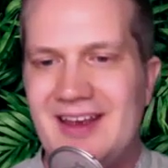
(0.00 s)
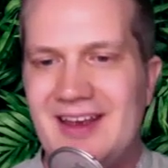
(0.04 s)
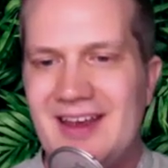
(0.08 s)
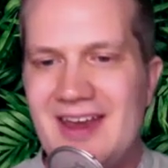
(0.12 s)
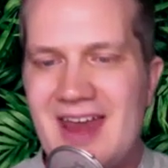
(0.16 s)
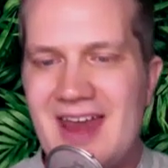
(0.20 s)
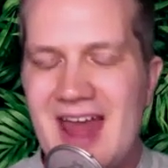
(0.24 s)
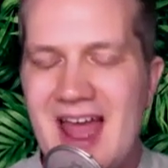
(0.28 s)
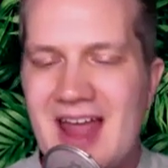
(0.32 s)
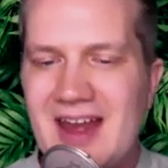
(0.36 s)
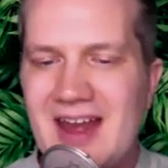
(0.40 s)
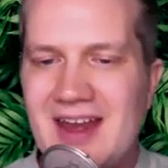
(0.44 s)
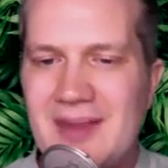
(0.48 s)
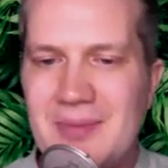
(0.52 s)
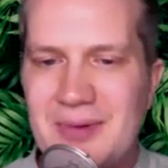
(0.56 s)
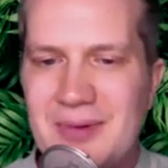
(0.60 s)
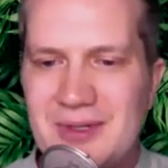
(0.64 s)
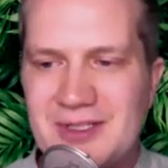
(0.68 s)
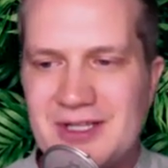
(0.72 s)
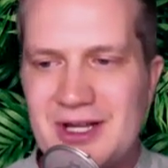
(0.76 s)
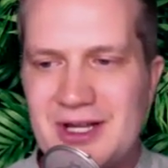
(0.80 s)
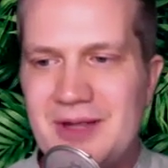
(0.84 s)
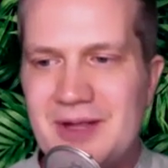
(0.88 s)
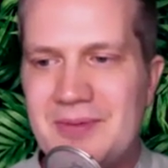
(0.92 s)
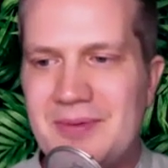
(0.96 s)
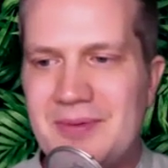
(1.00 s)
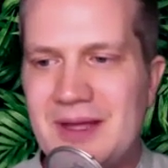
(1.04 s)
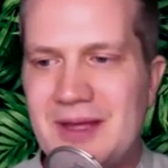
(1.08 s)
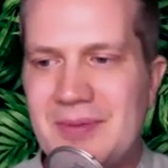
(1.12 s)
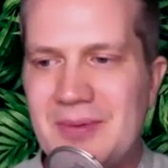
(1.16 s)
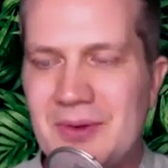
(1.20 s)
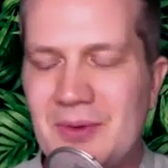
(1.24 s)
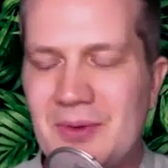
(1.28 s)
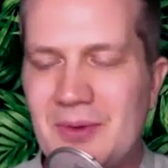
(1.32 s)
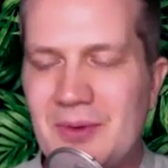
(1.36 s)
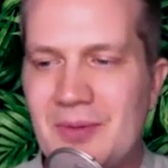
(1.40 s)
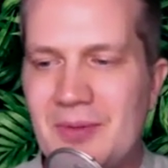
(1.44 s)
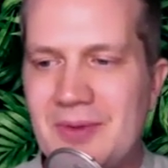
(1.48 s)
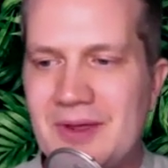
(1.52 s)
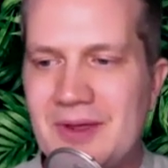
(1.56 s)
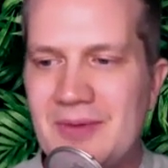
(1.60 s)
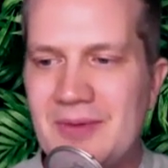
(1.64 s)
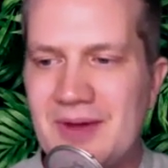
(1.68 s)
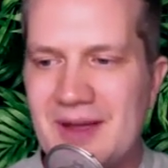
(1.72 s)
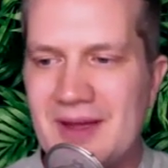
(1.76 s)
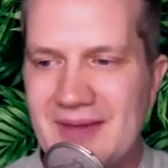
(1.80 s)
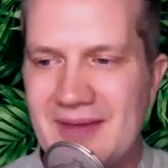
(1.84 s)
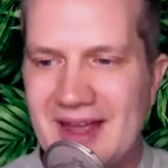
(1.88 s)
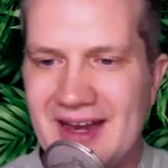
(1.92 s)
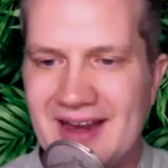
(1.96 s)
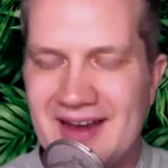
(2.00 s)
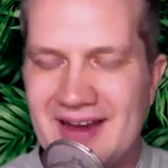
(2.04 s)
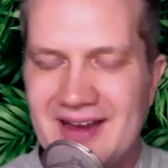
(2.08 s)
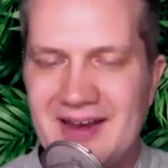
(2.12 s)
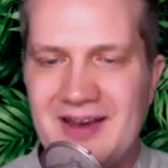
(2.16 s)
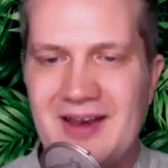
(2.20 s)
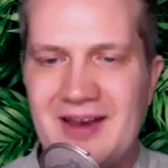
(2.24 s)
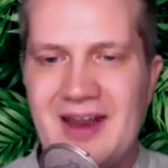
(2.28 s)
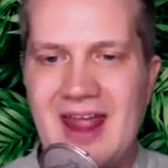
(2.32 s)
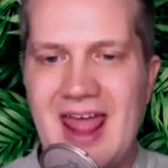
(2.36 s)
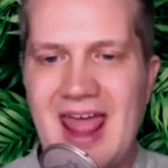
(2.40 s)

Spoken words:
90% of the people will be women.